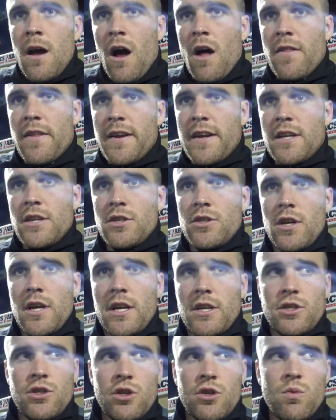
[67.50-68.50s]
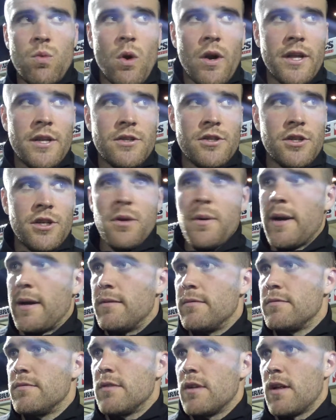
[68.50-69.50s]
I think it's just wanting to do it.
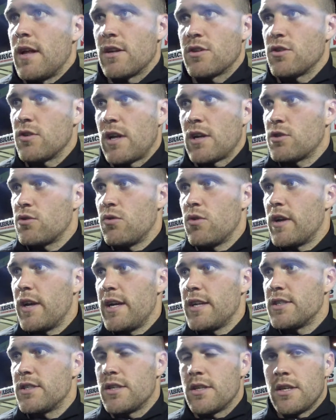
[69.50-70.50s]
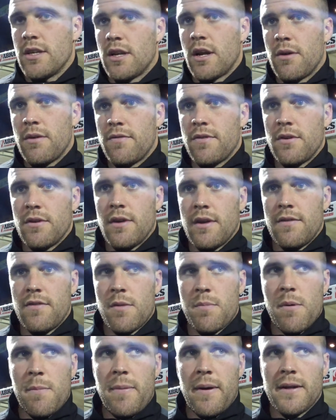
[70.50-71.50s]
That's, that's all it is. You know, if, you, if
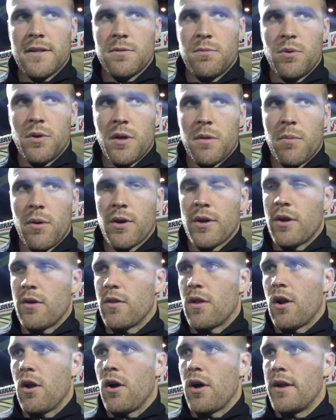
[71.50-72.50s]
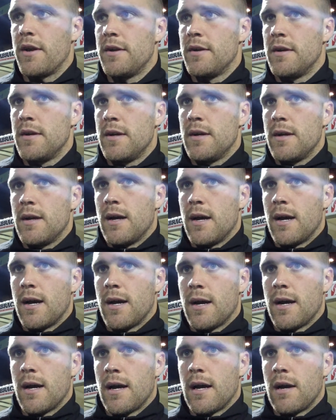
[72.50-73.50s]
you're prepared to put your body on the line,
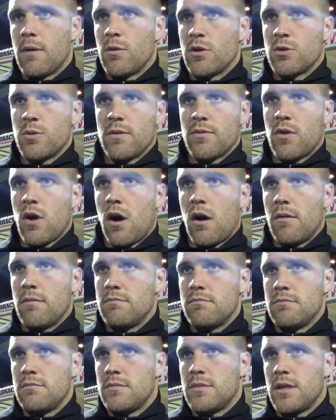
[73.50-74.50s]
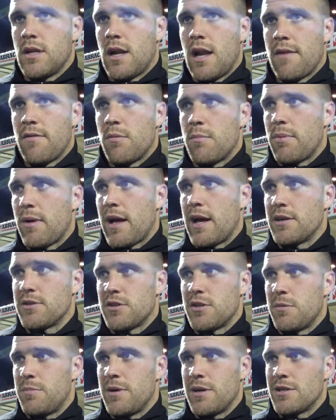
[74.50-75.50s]
uh, which we've got 11 players
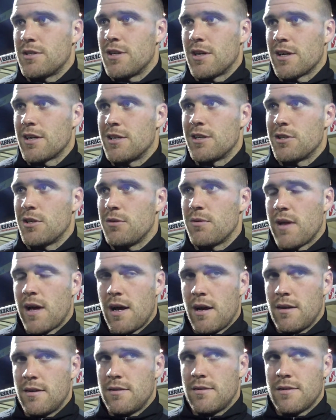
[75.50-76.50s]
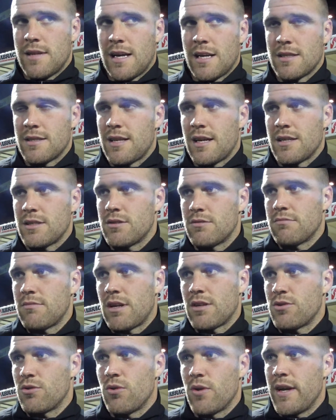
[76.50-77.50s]
on the pitch that are going to do that. that. That's
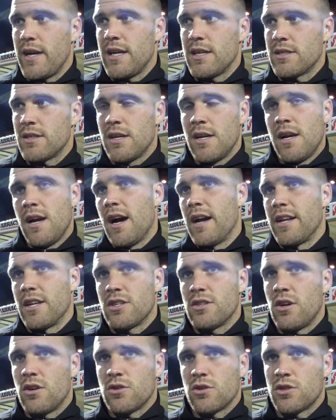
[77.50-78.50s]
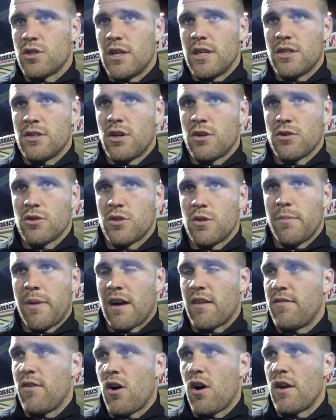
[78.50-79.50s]
that's all it is, and it's not just it's not just the back
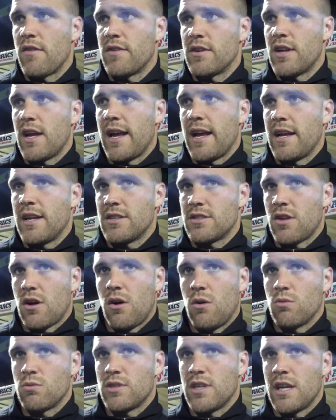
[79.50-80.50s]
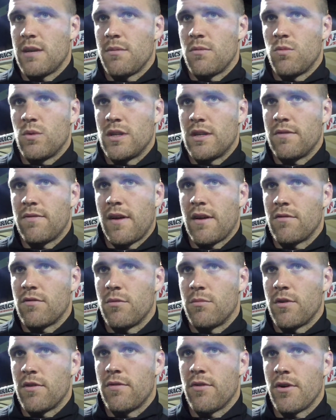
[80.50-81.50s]
five. It, it's the whole team. We defend
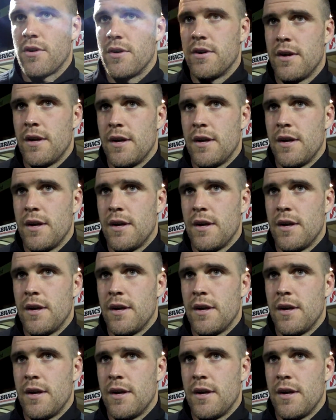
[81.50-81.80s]
from the front.